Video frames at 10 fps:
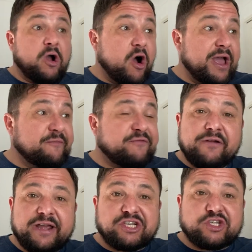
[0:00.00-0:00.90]
I am
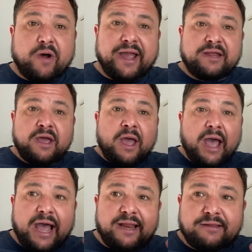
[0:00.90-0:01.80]
very excited
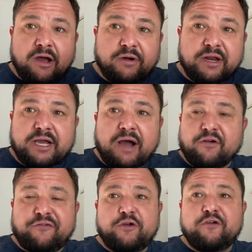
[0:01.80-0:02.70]
and I'm going to cover
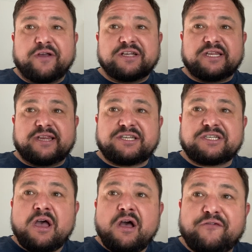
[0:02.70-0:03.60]
a few things in
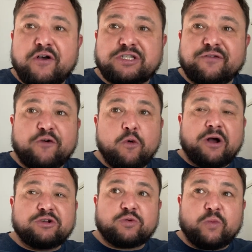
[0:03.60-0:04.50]
this. First and
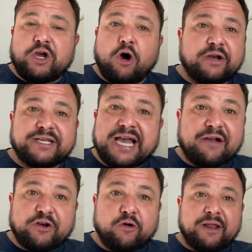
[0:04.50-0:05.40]
foremost, we can't
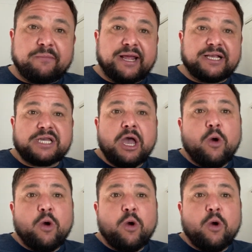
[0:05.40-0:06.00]
attack for 90 minutes.